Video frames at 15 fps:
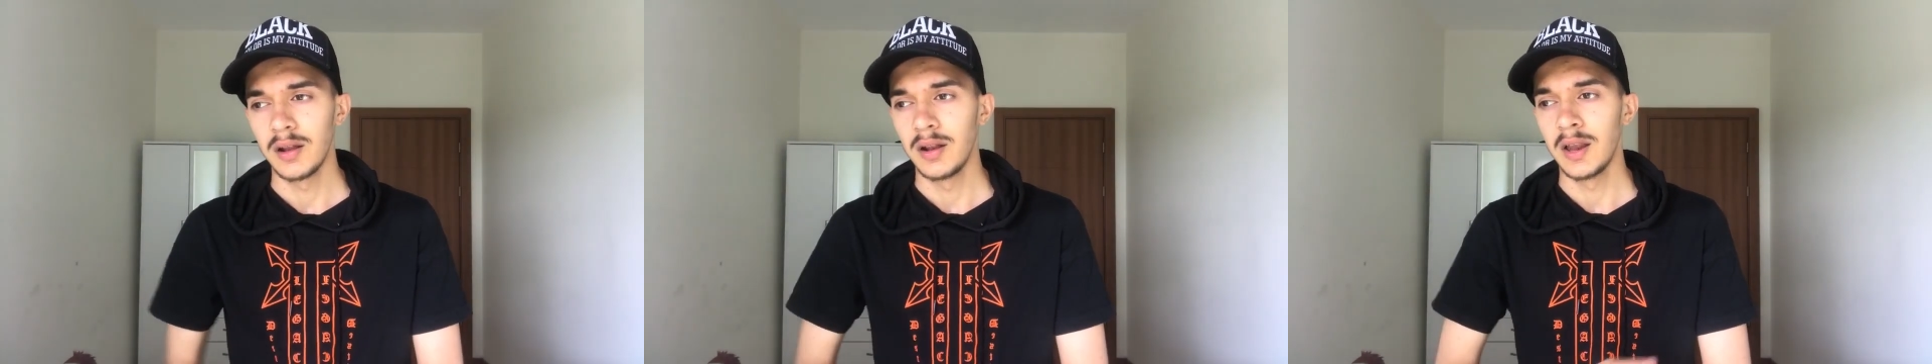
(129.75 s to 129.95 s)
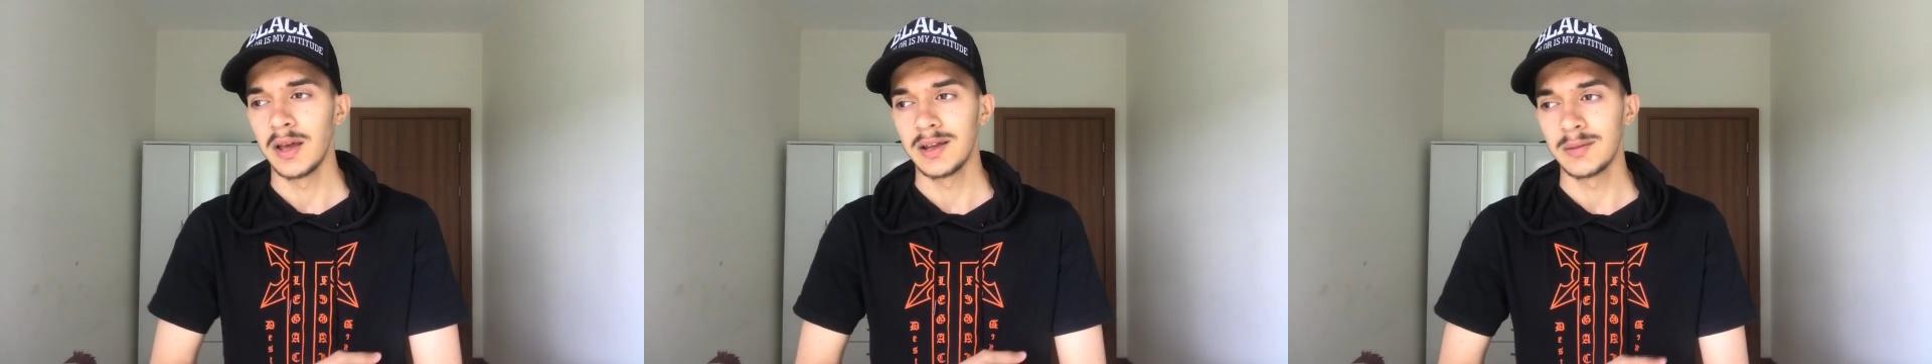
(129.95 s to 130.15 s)

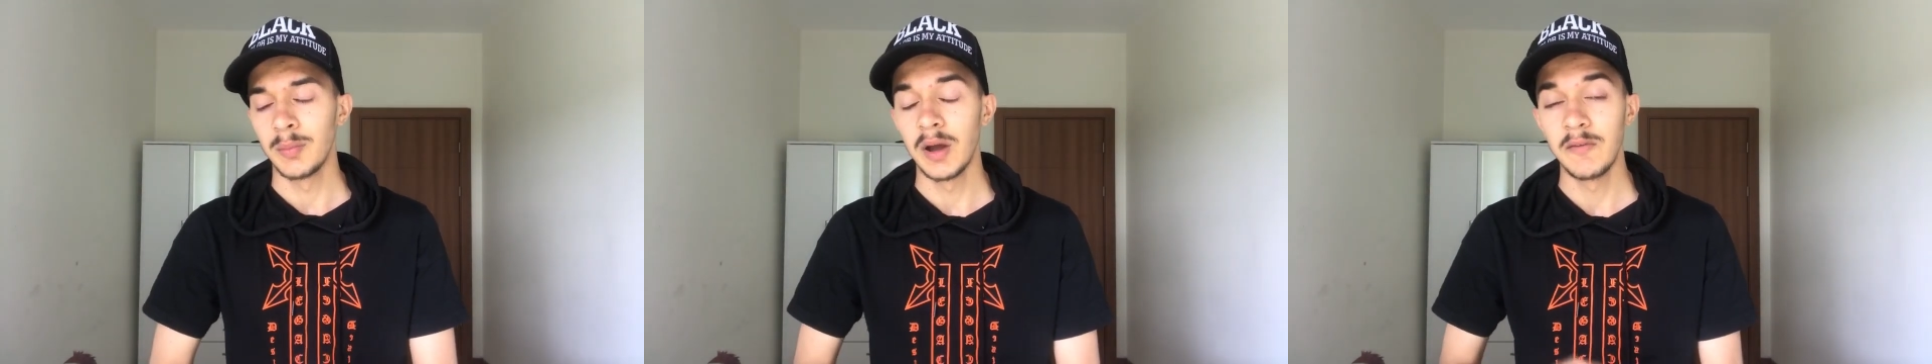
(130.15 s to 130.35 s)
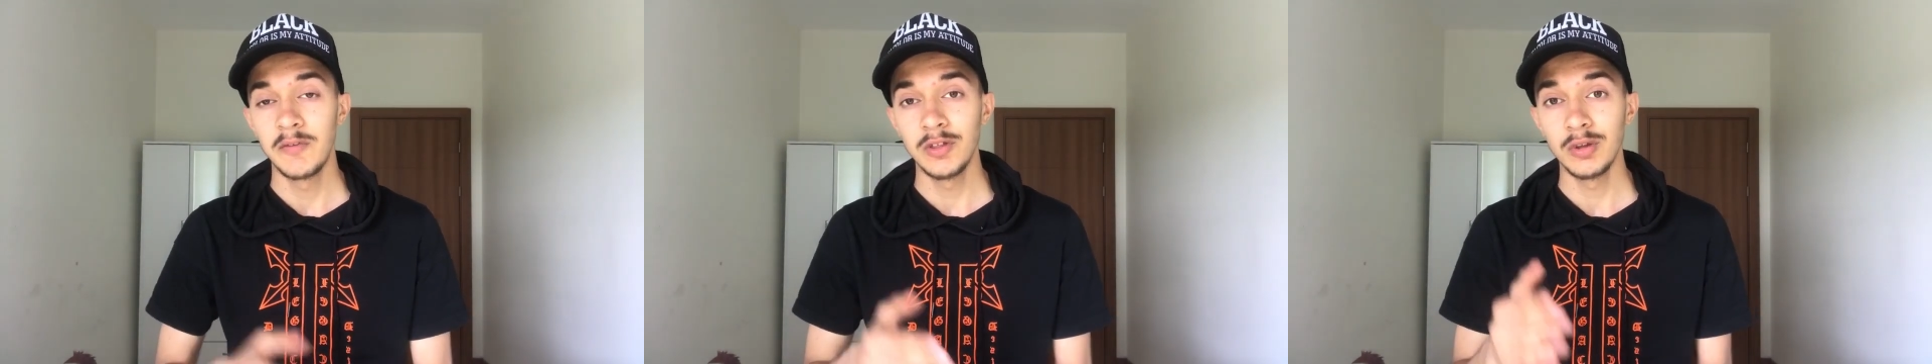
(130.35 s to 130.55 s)
Like
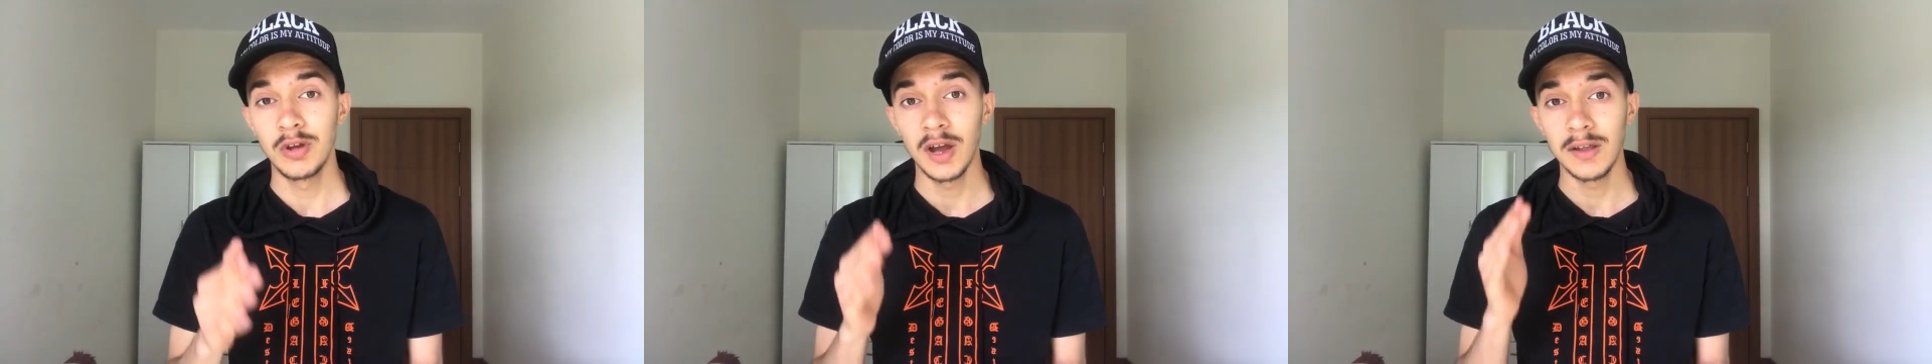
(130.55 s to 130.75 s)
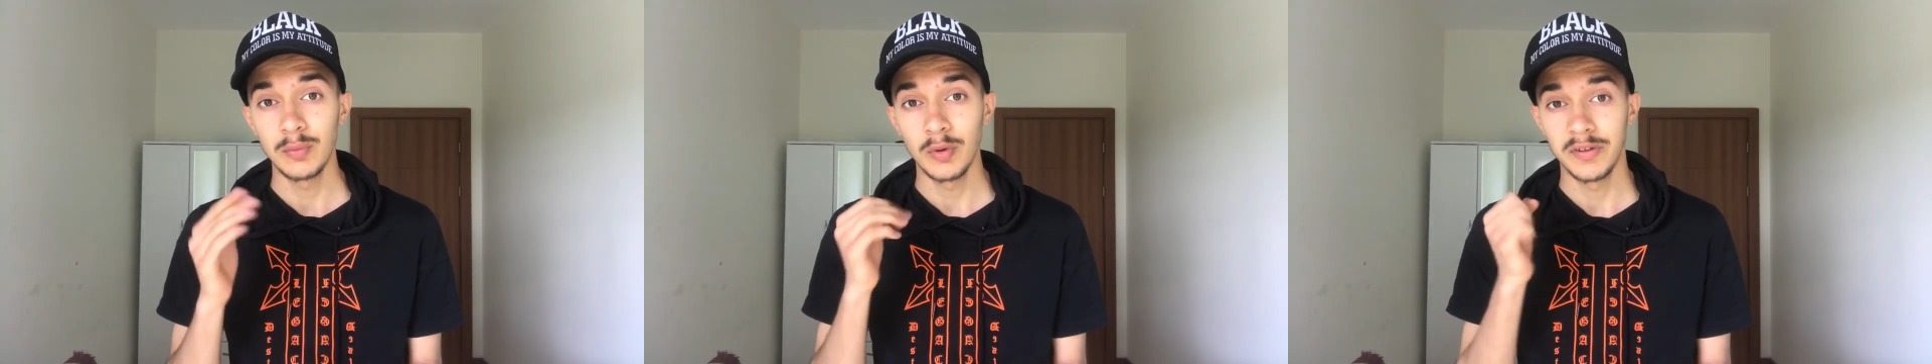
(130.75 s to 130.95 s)
my video
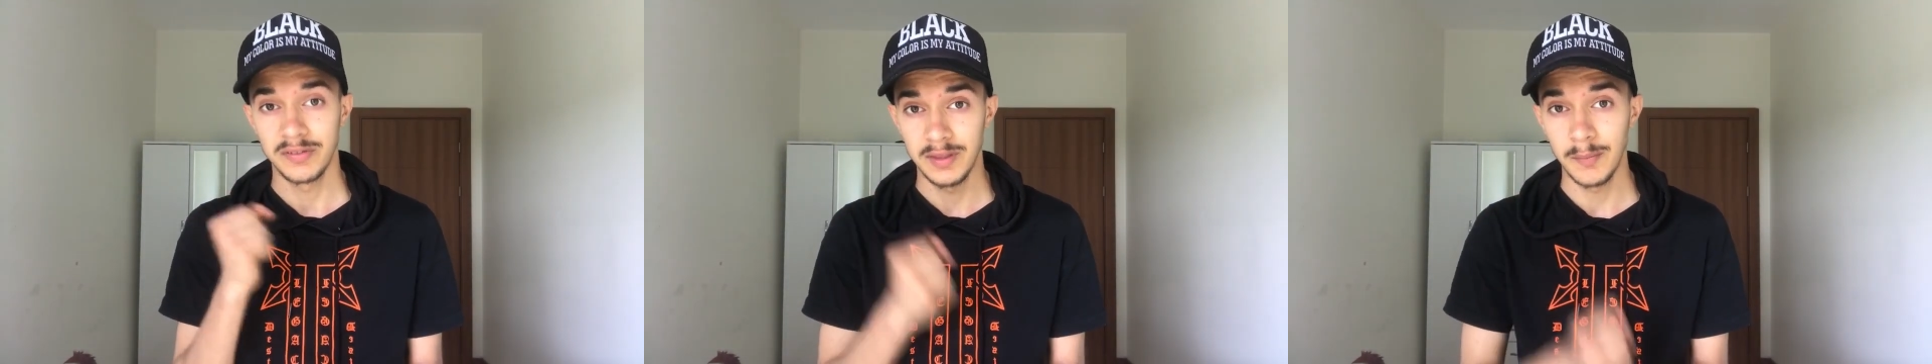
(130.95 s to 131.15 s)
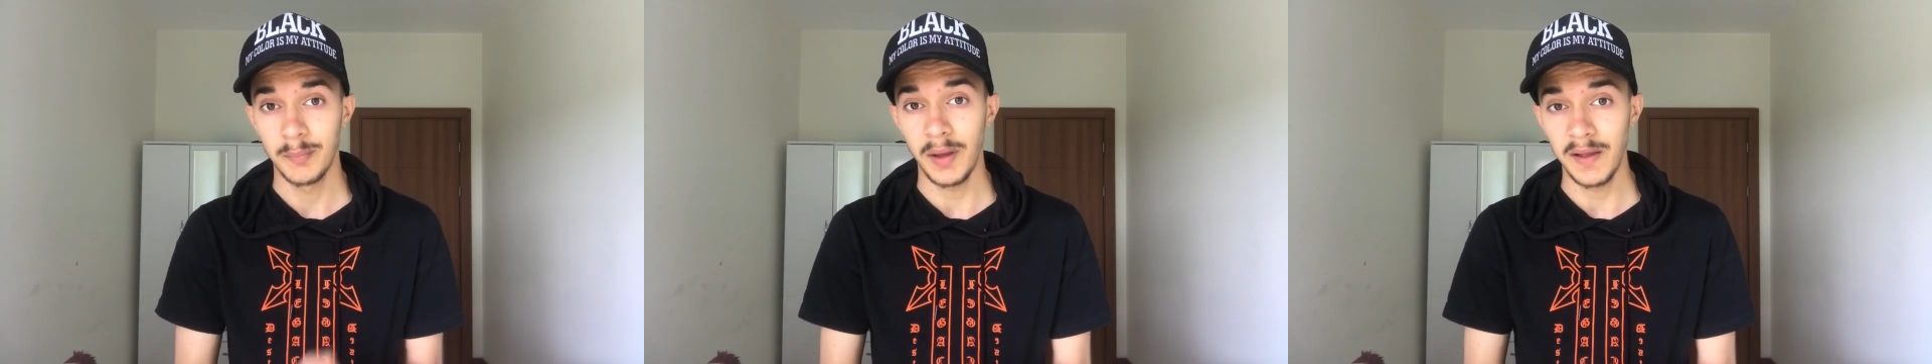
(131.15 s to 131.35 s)
guys
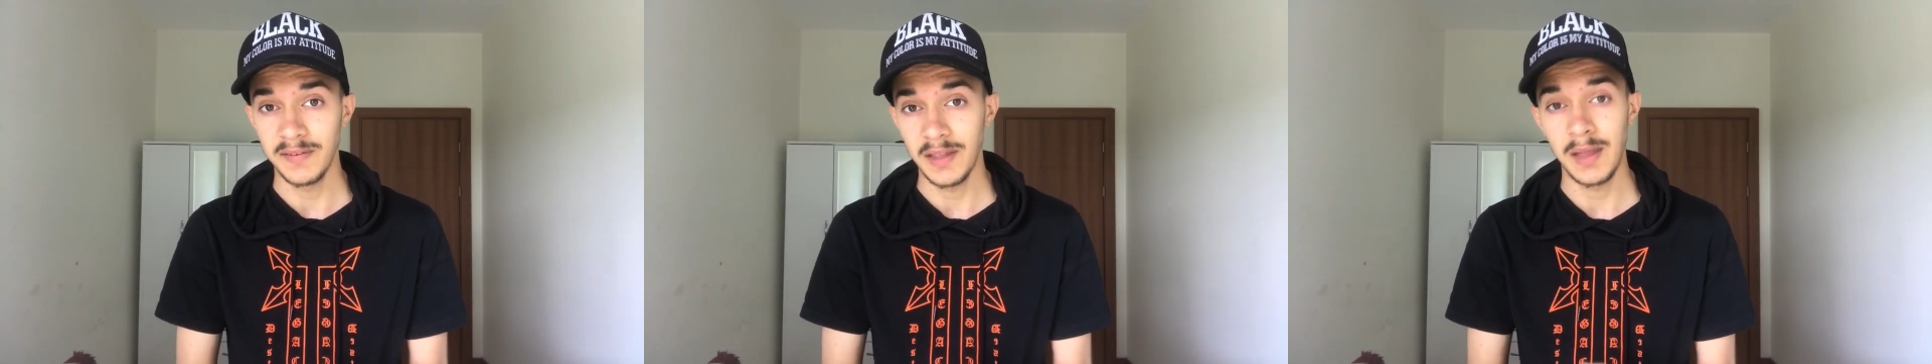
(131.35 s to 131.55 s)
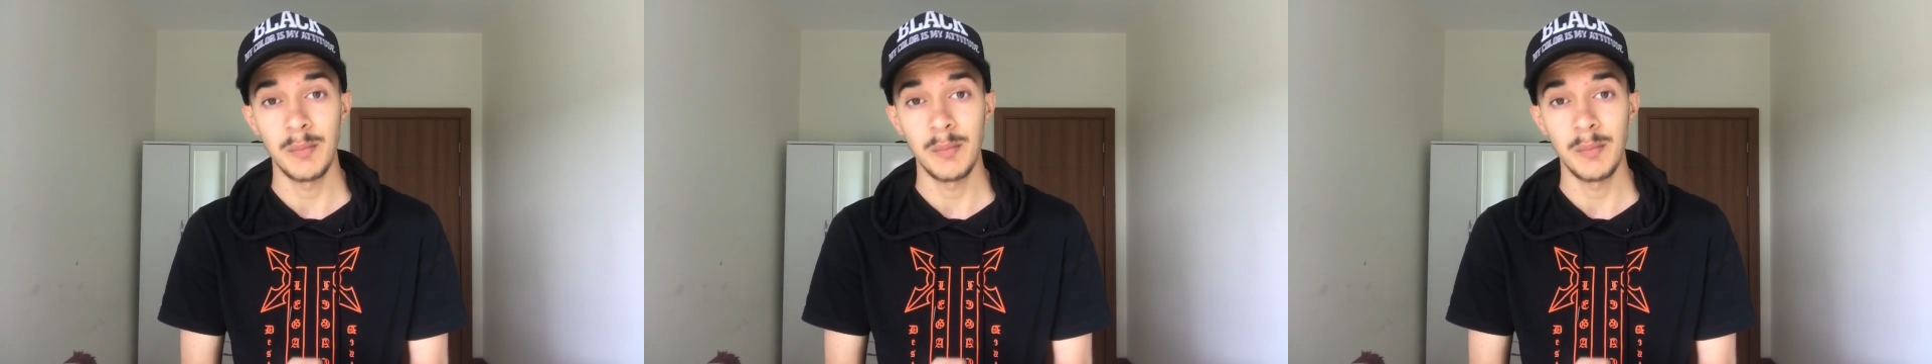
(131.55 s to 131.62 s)
was the best.